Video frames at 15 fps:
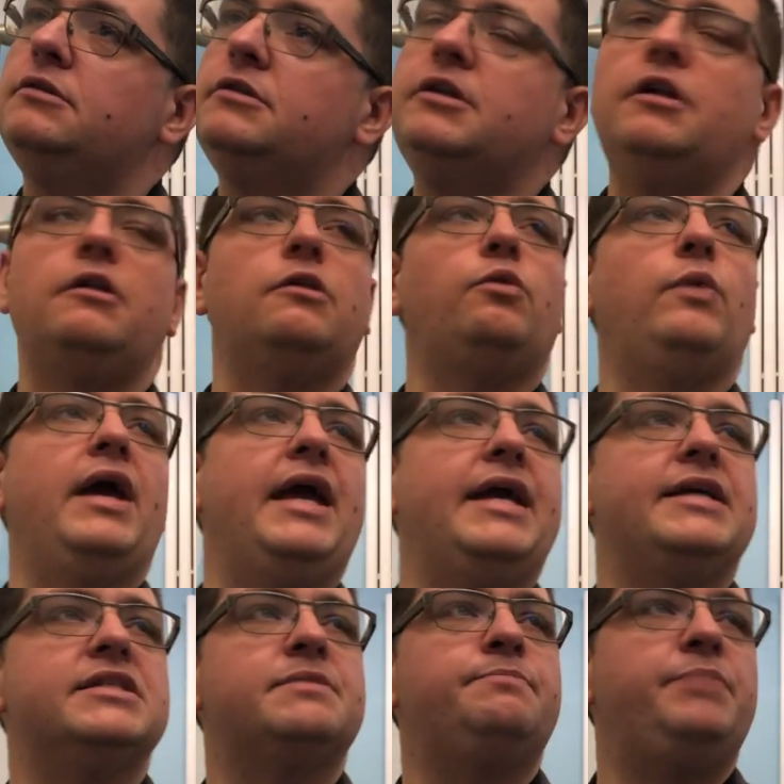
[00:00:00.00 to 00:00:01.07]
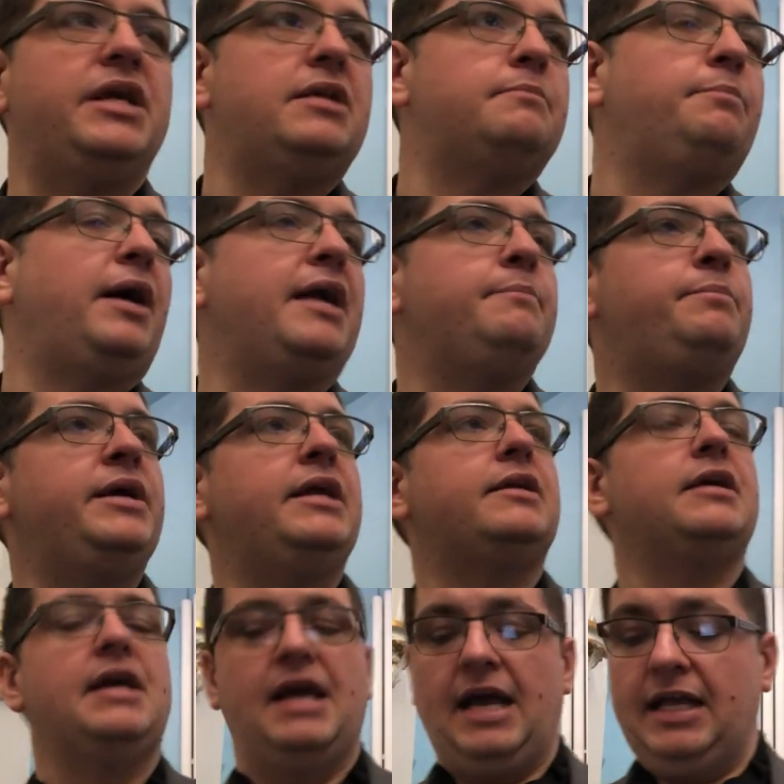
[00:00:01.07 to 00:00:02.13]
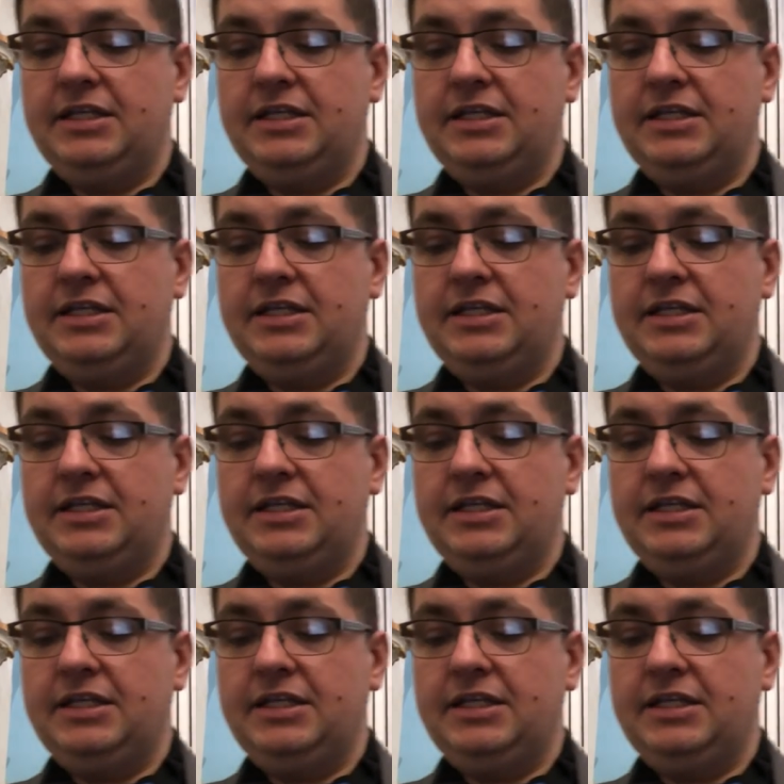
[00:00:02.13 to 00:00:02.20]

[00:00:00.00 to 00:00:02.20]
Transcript: little ways, bit by bit.